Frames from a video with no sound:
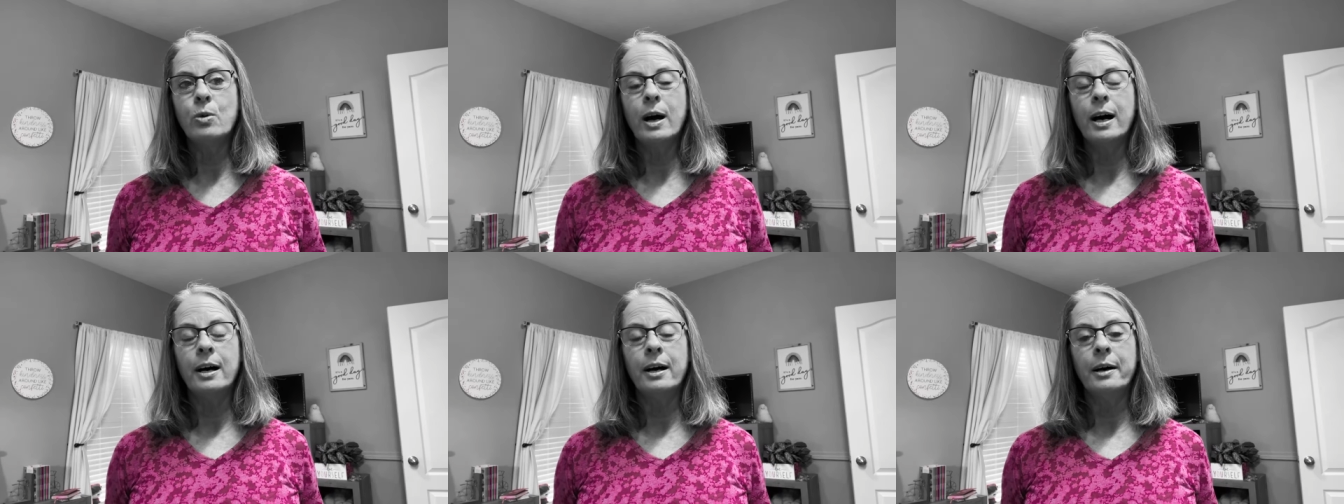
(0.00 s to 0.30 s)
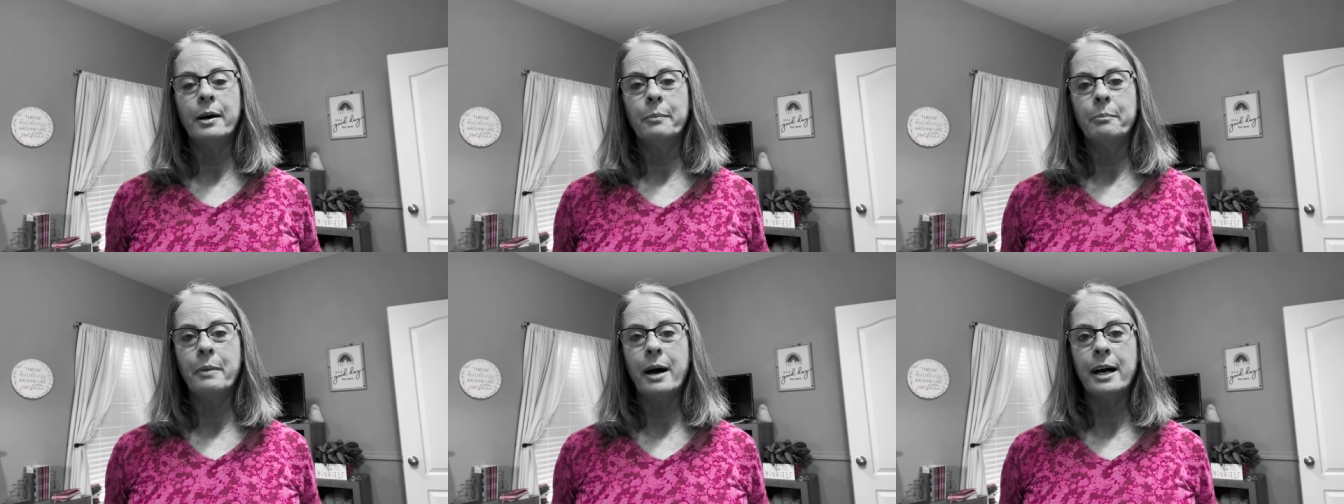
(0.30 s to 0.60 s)

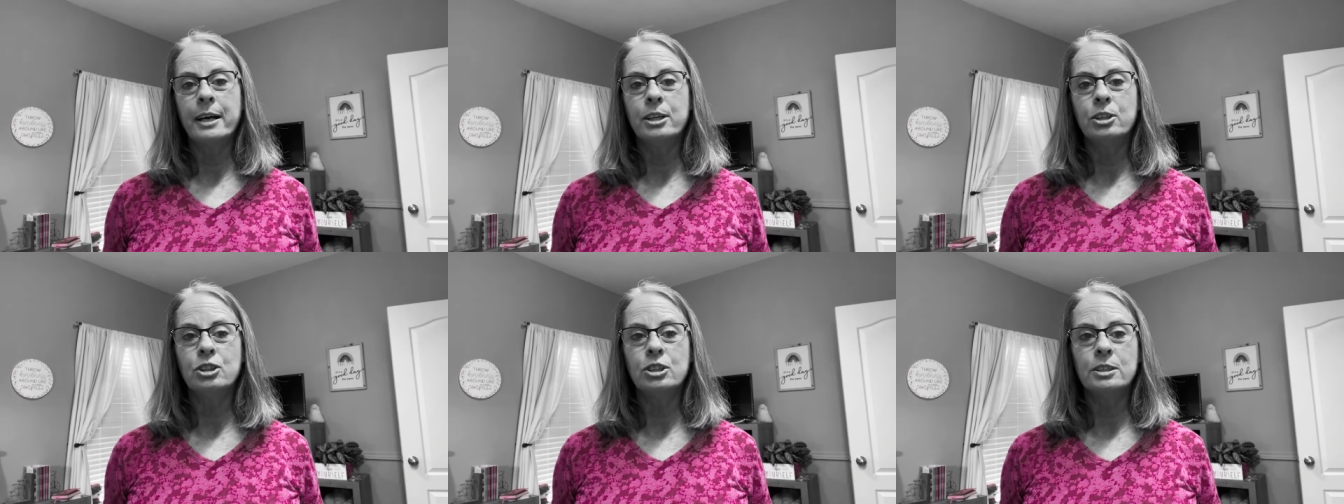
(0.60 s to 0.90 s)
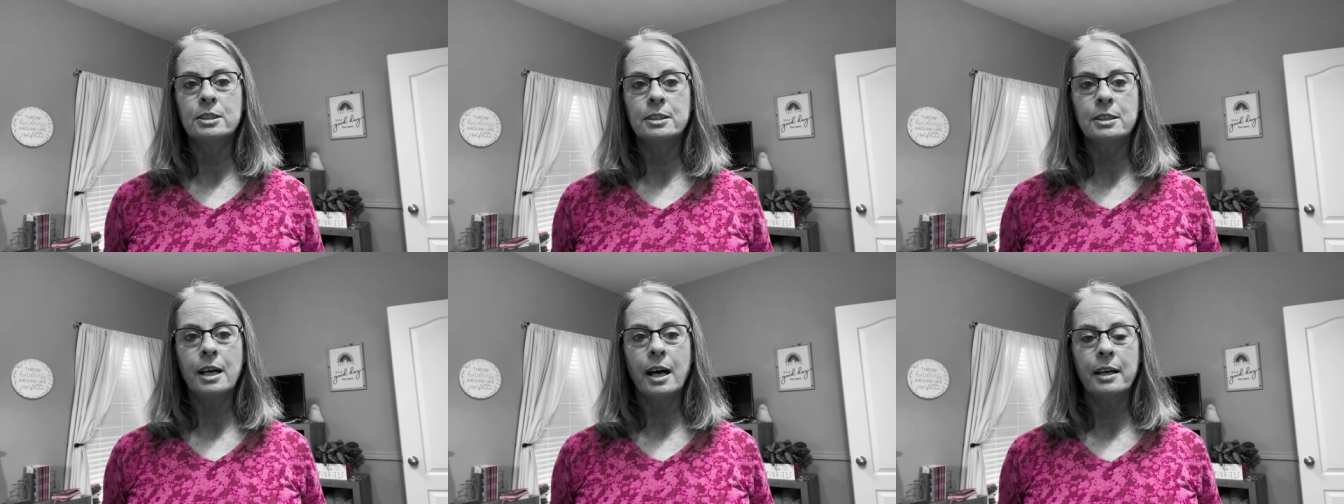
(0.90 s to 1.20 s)
Um, I can just
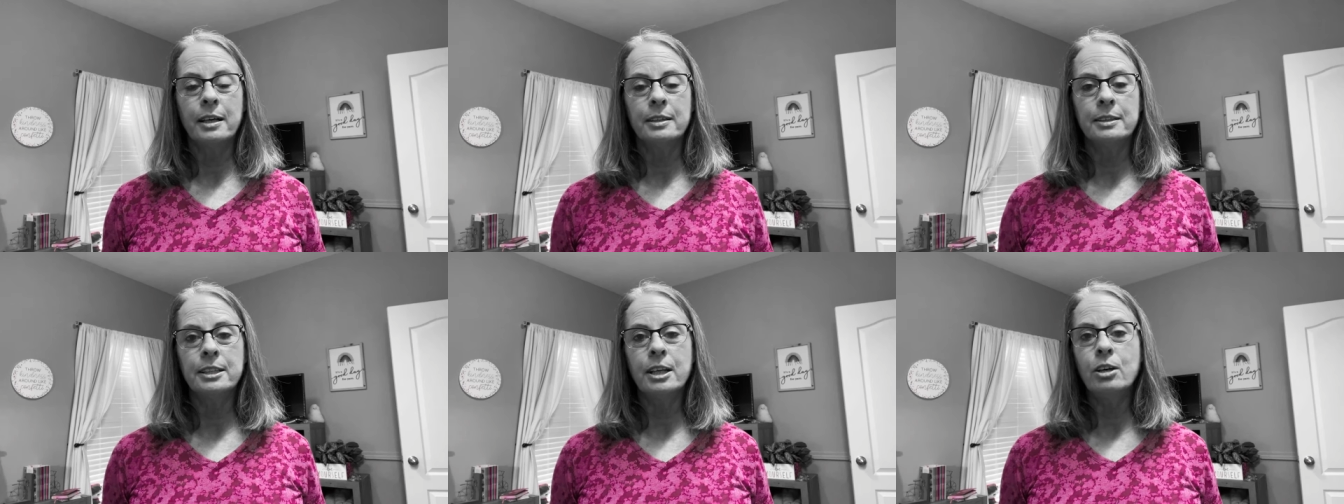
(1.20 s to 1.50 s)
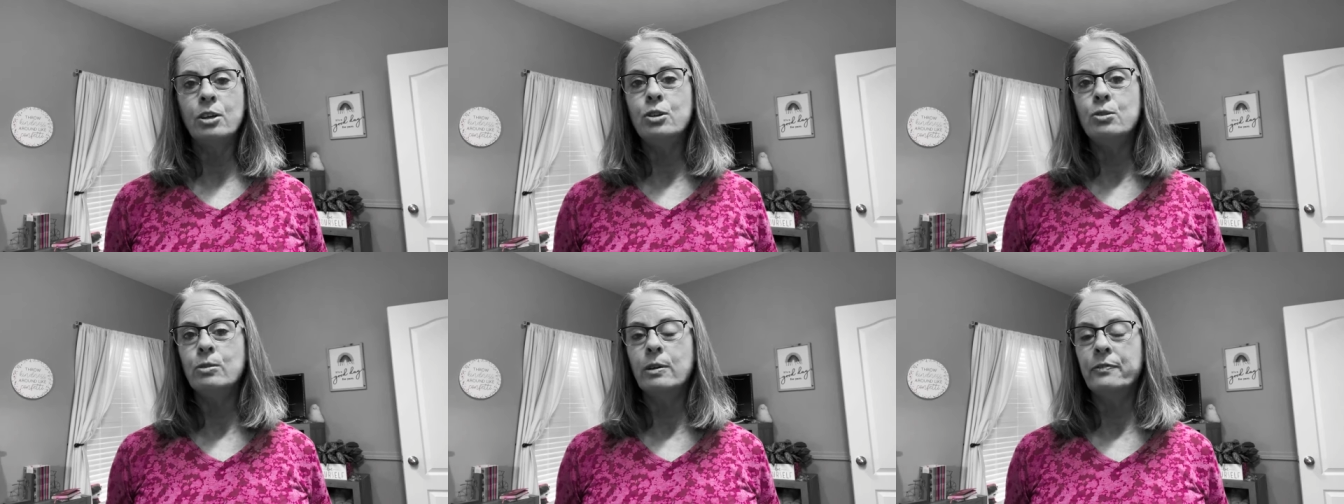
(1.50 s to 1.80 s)
kind of tell
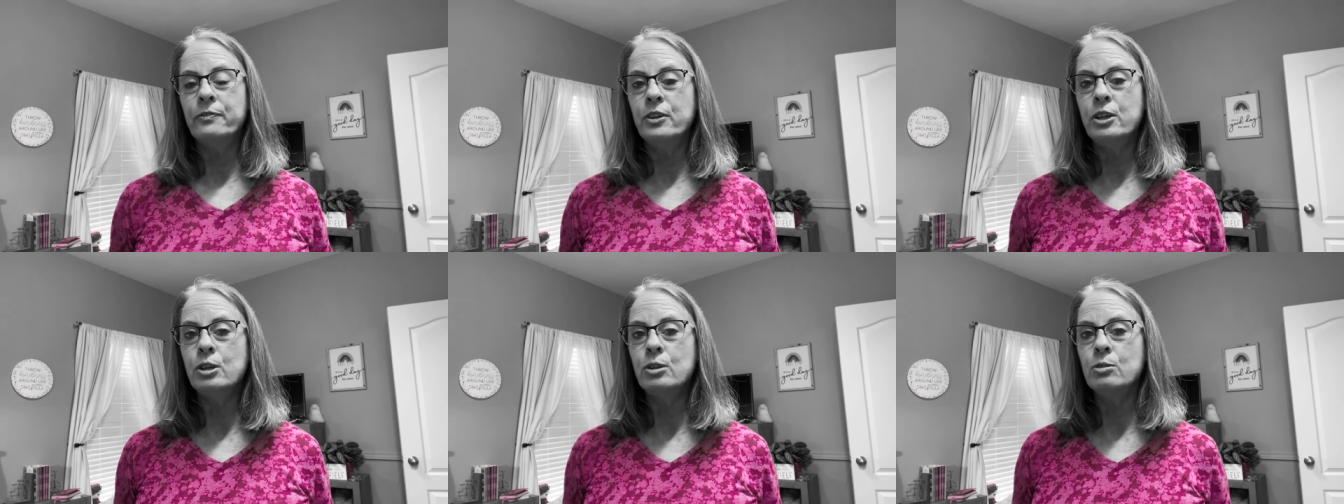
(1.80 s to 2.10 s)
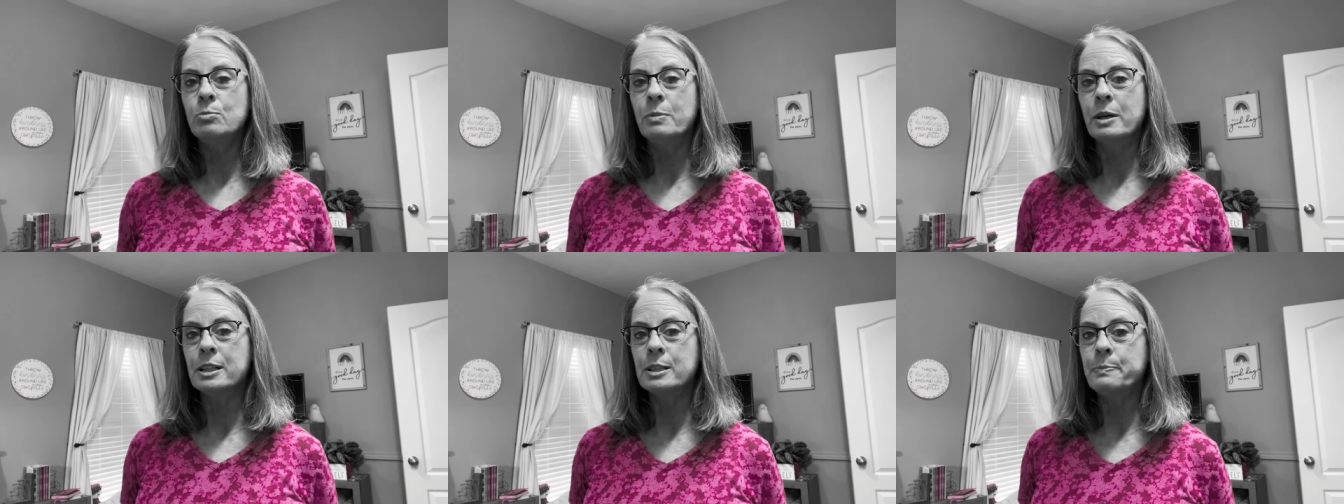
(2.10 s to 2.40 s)
you a few.
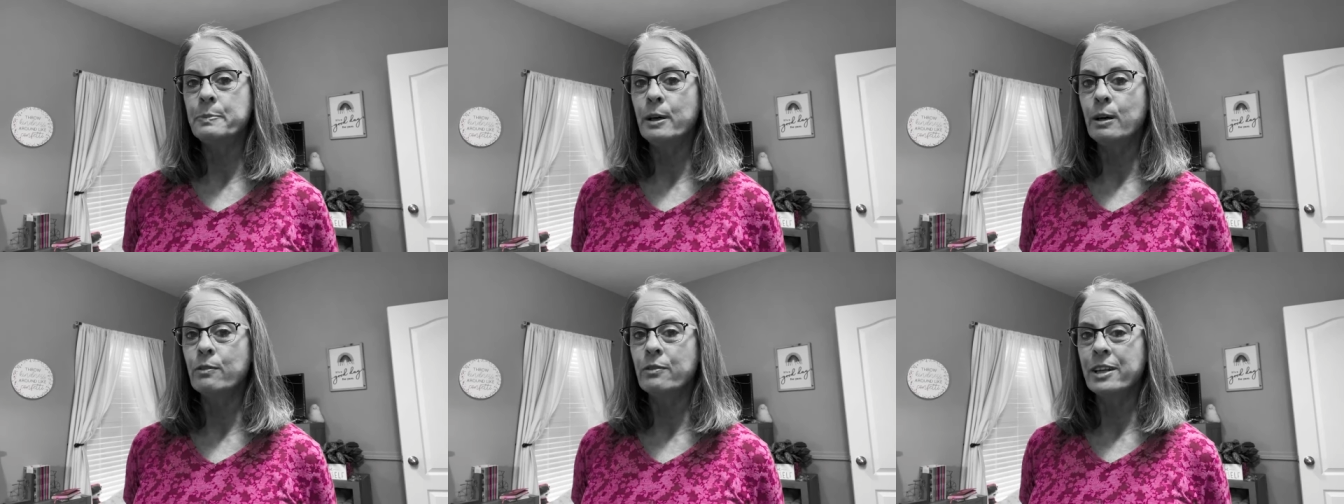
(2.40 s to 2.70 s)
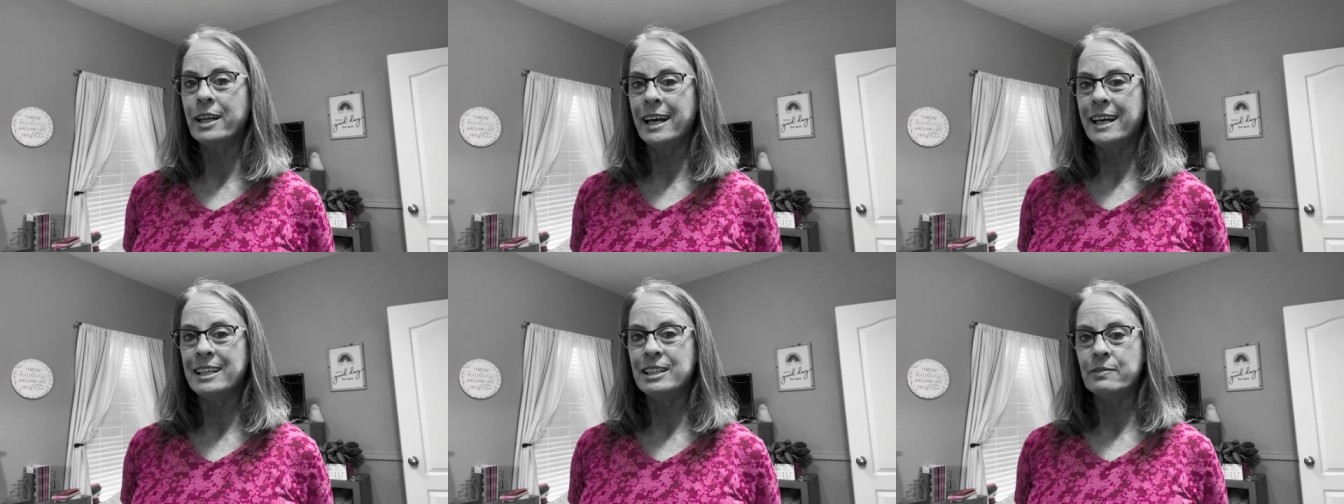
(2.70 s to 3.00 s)
You must be over
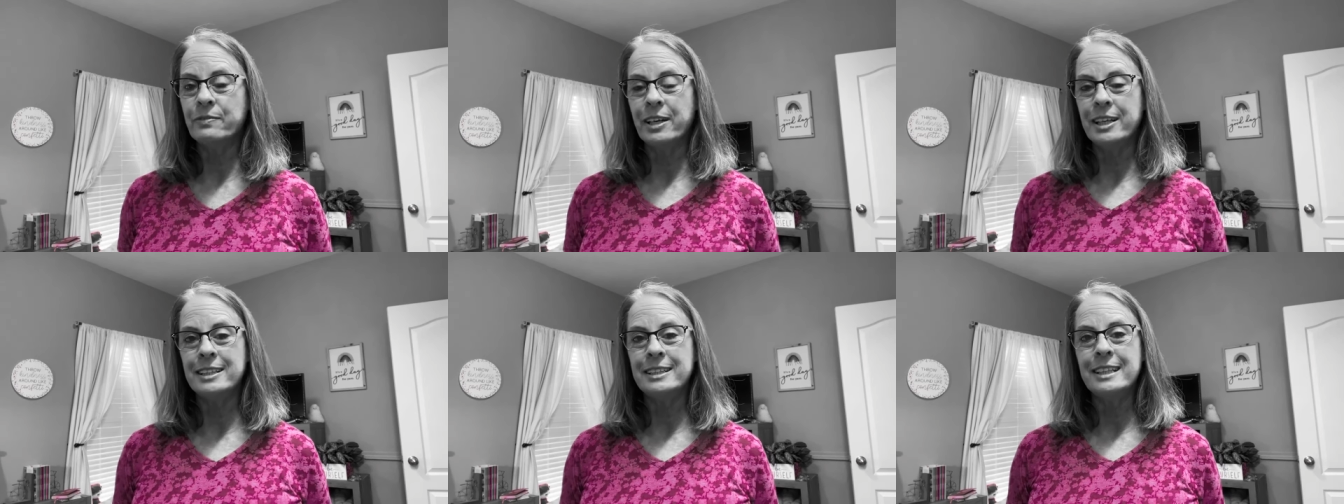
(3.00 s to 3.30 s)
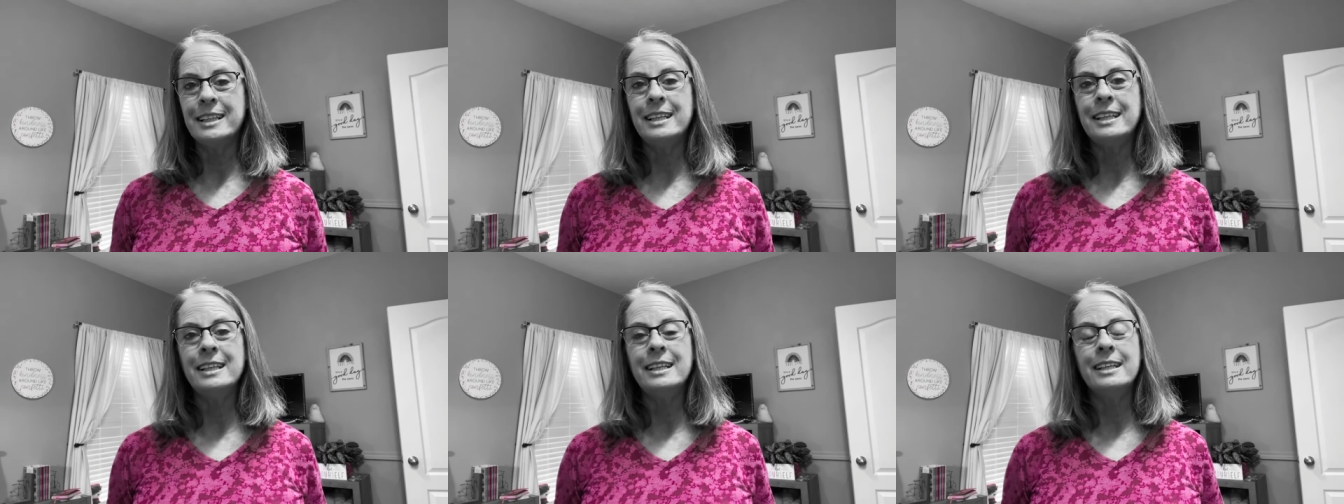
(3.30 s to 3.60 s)
the age of
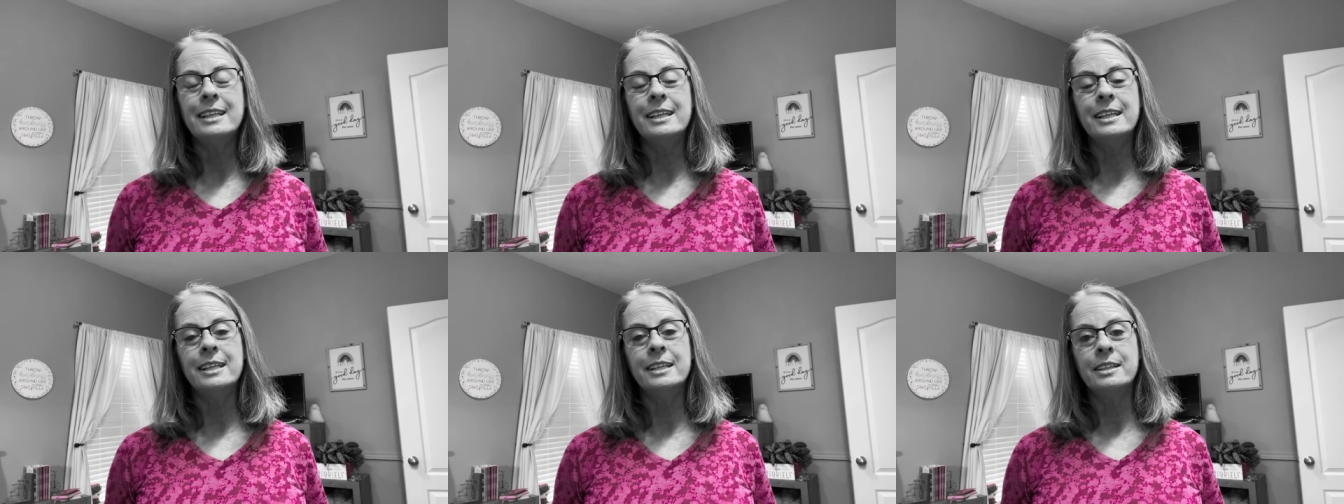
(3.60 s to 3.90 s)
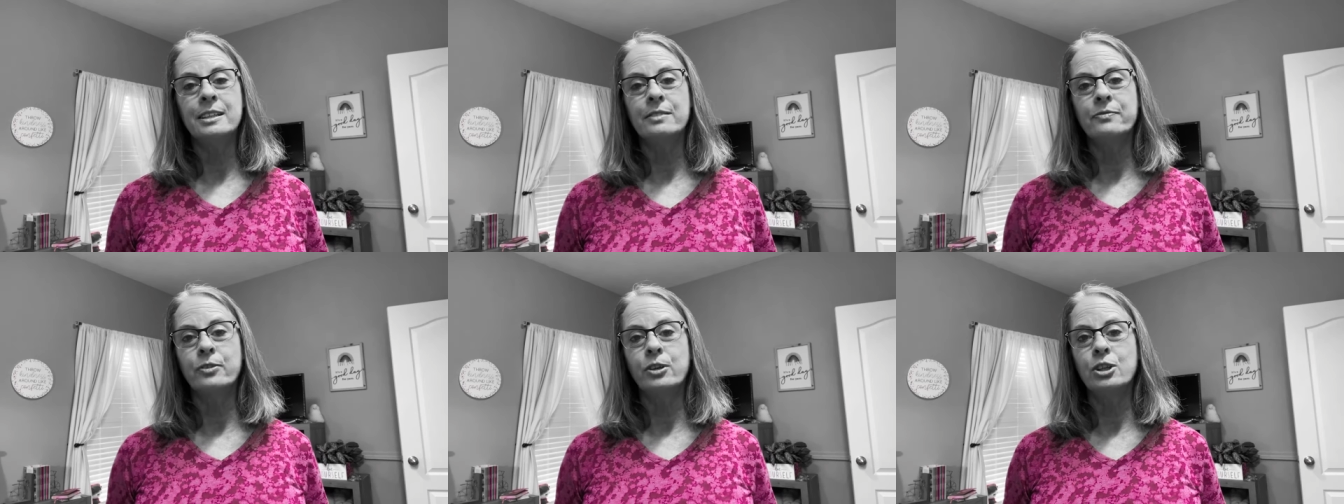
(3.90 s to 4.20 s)
18. It
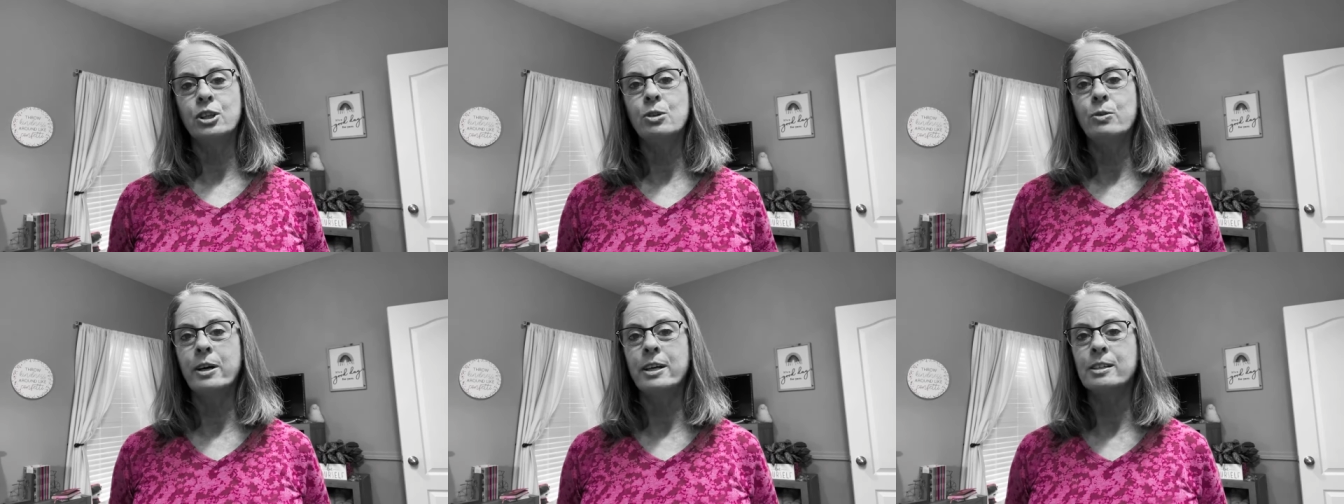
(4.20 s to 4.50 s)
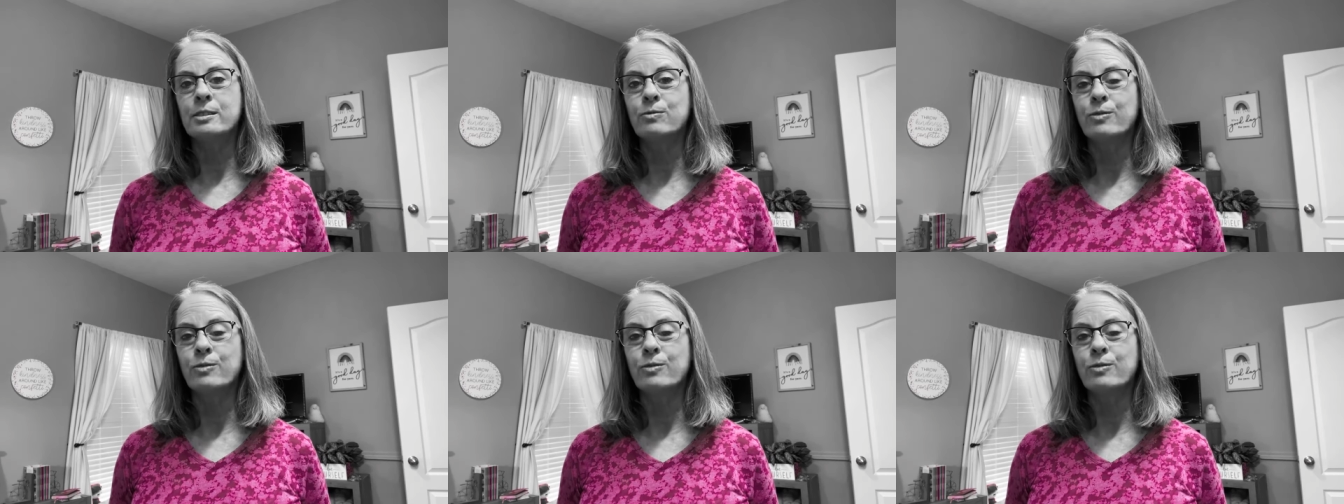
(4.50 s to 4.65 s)
is for U.S.